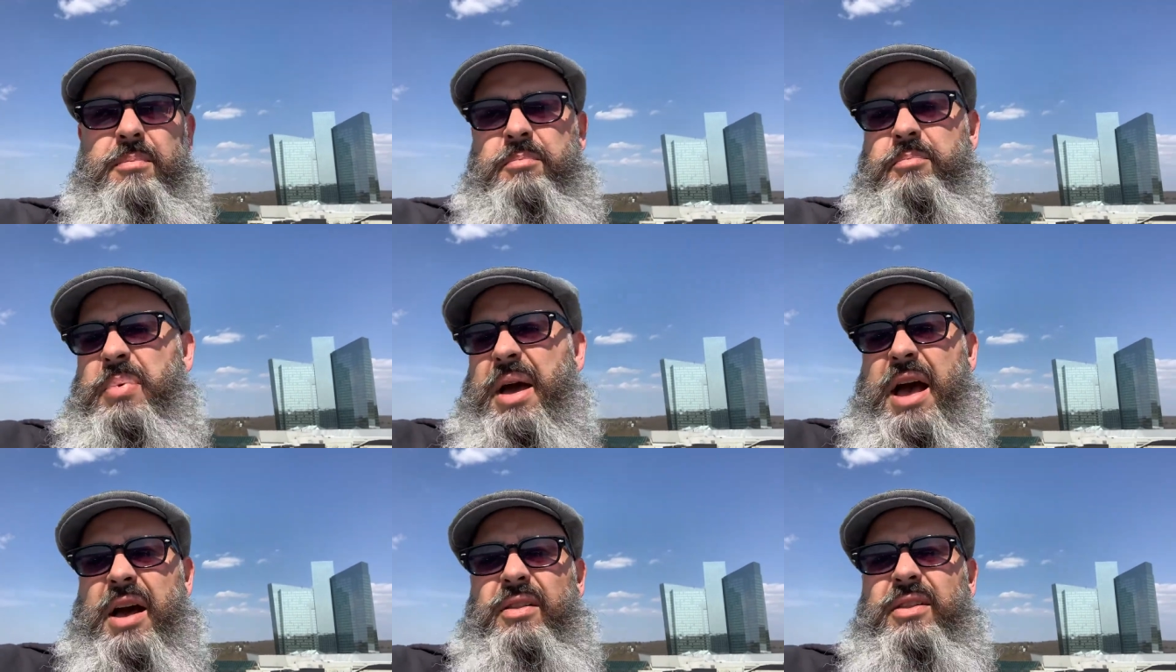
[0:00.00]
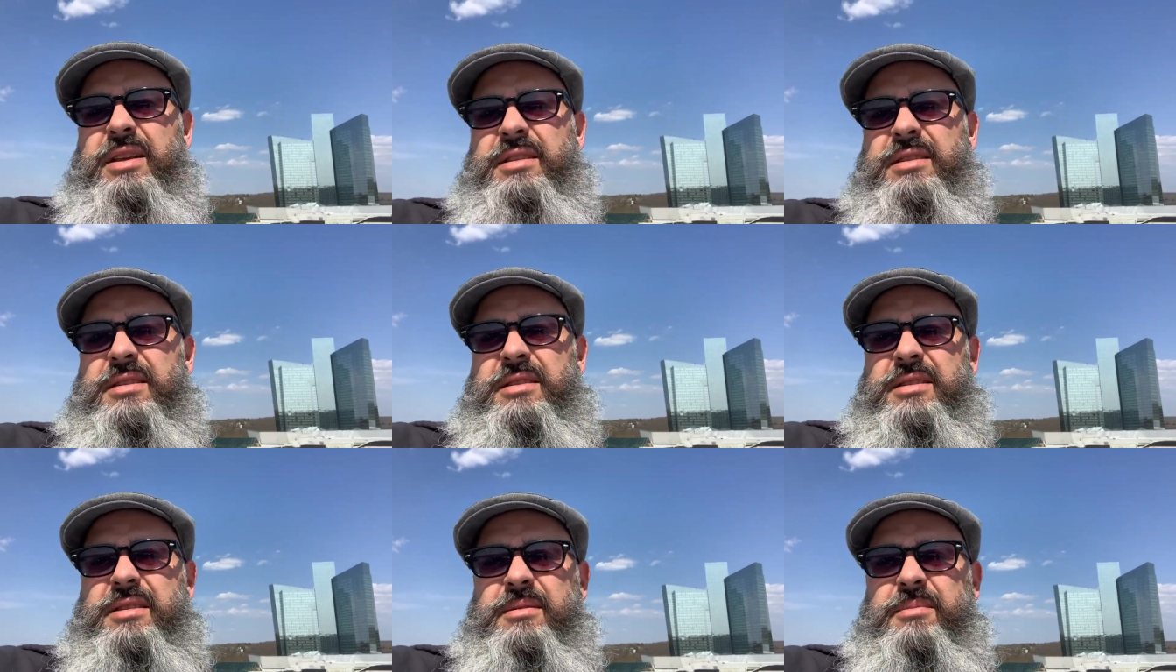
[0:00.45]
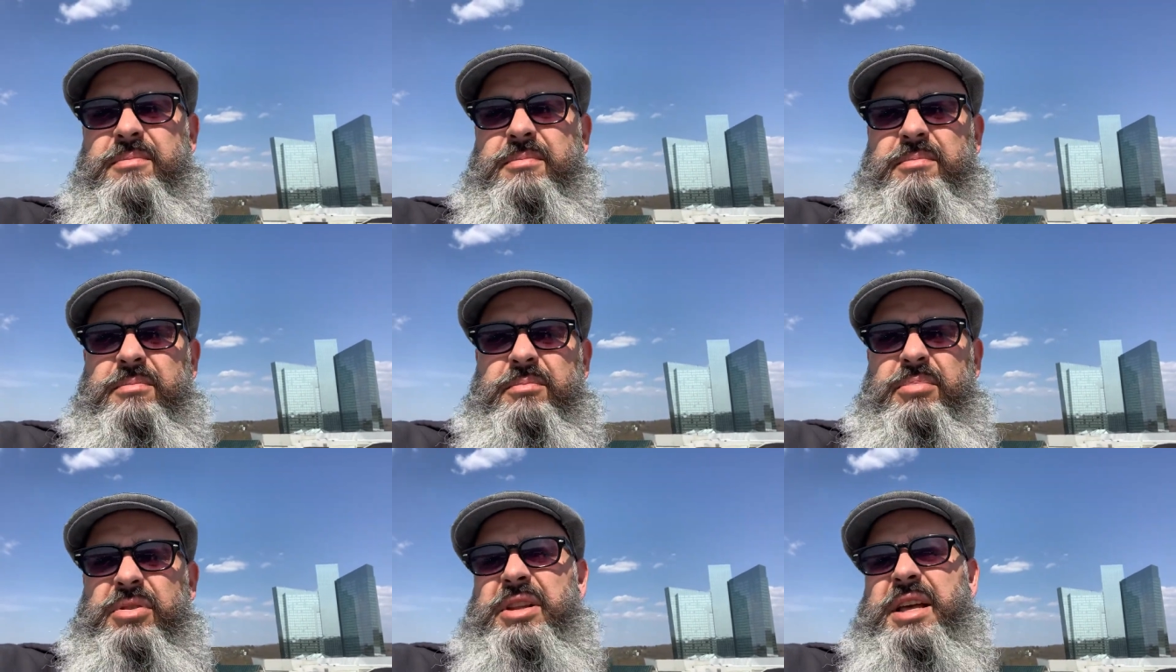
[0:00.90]
Palace
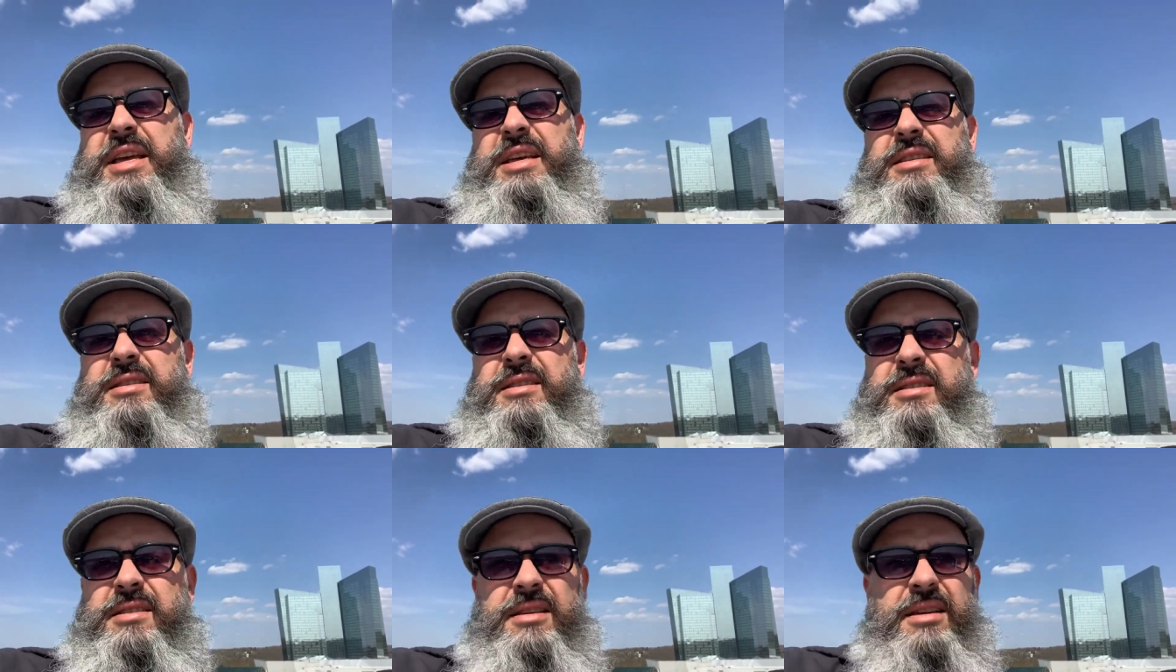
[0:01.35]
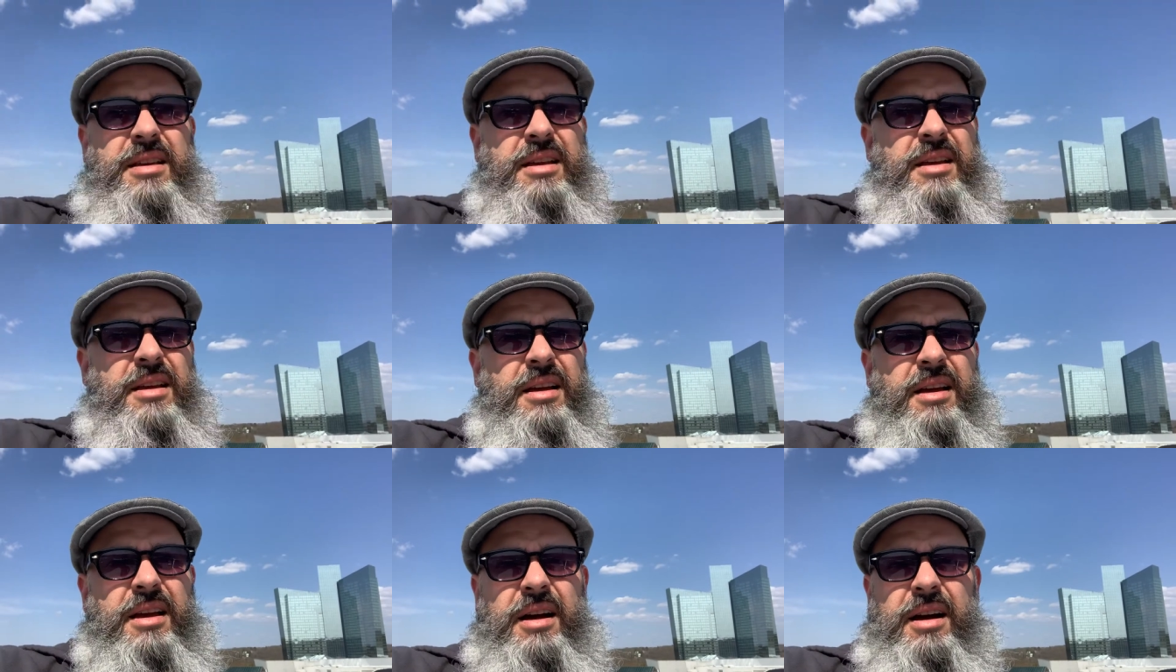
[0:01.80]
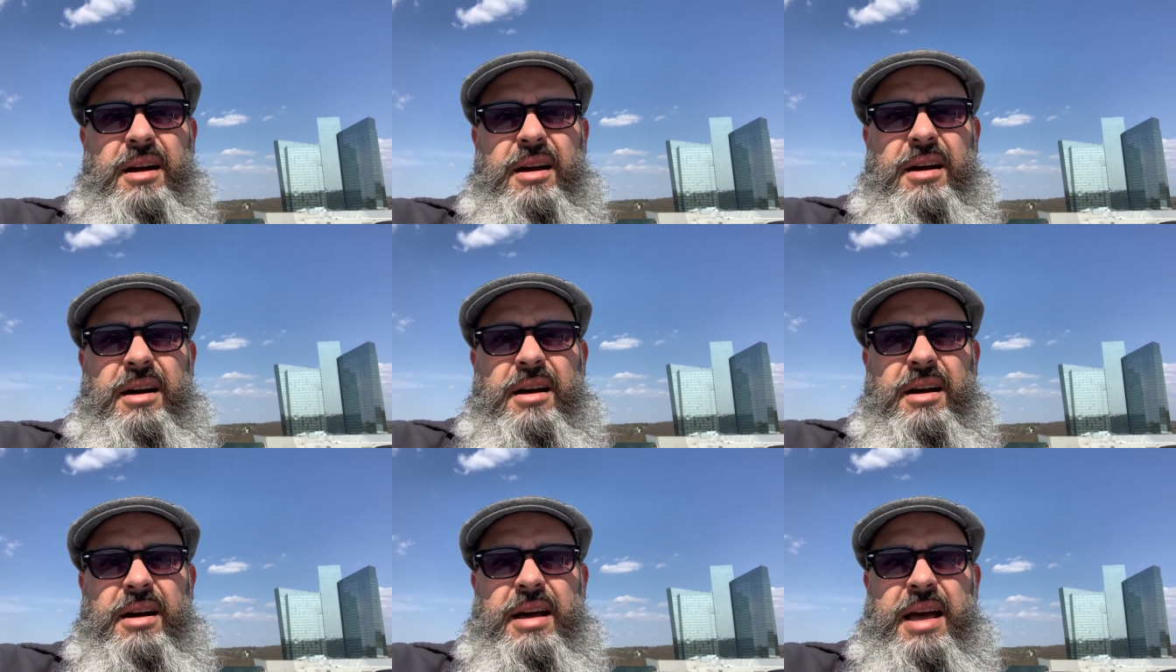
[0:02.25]
place
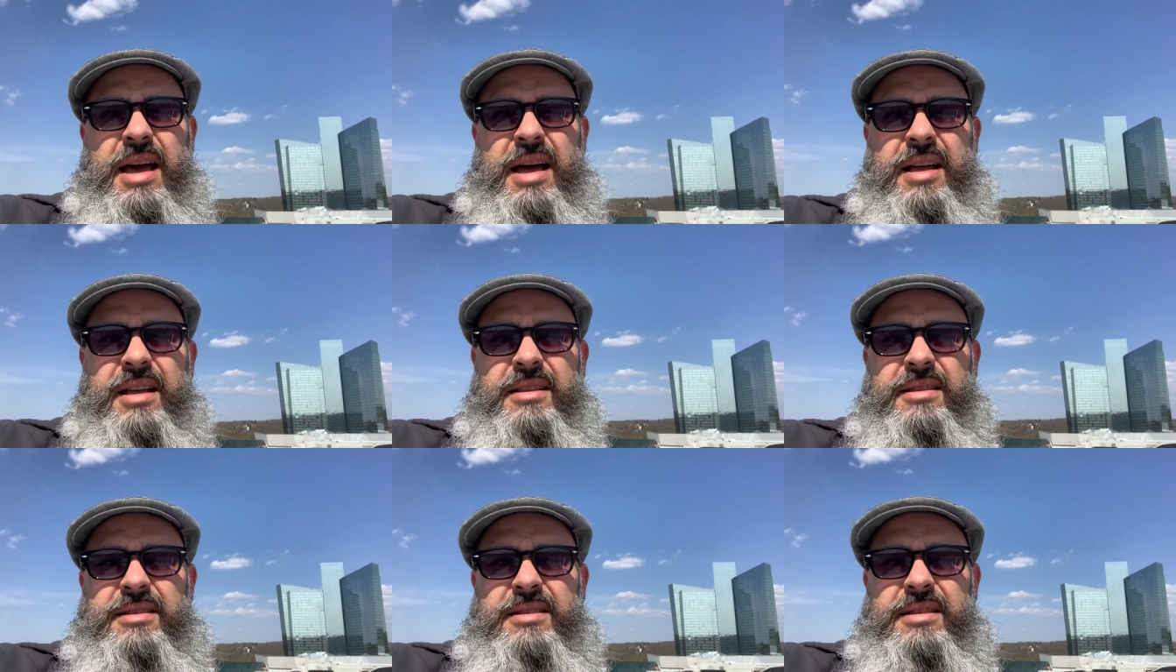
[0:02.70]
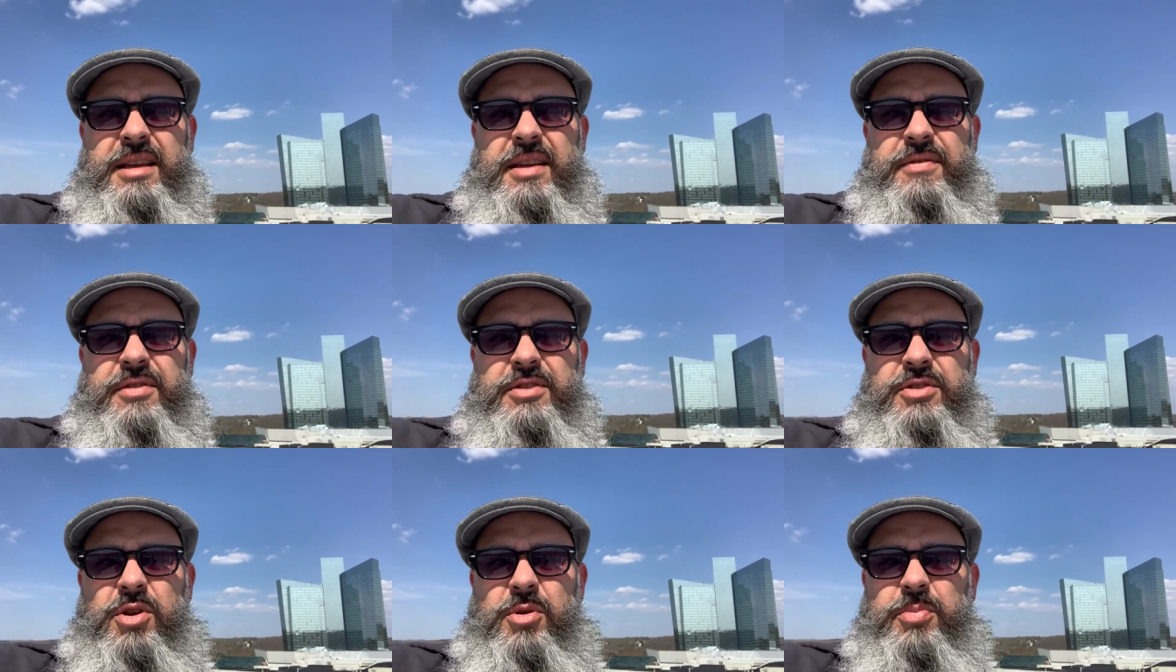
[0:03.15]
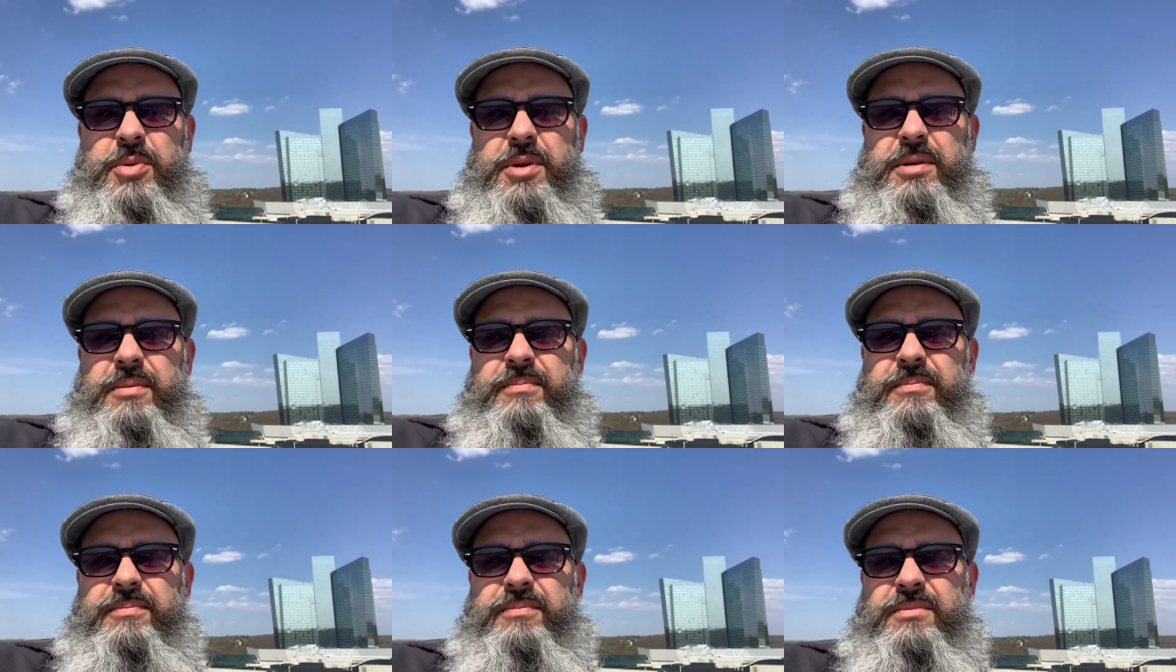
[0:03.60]
uh, and see if it's open.
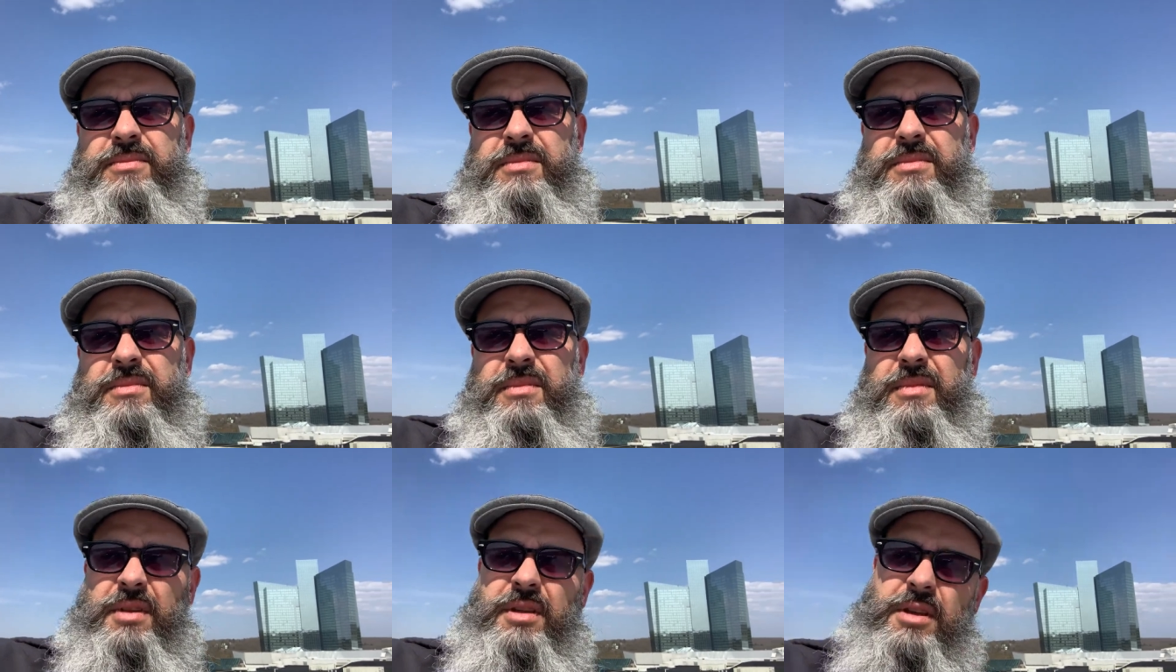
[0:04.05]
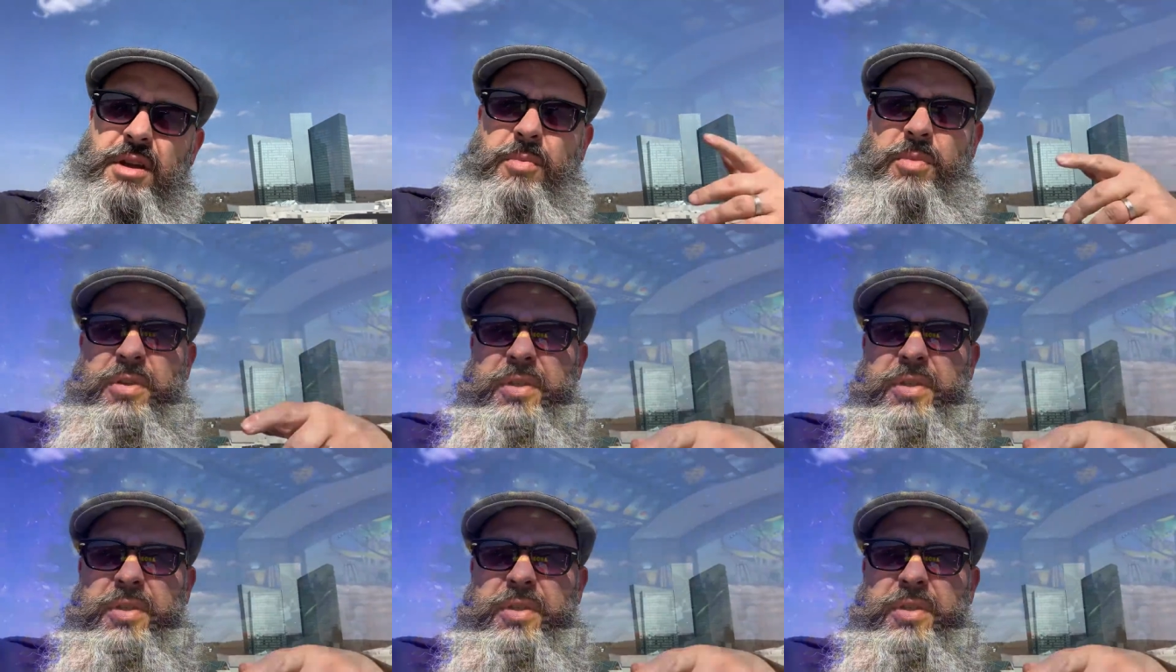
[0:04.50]
Come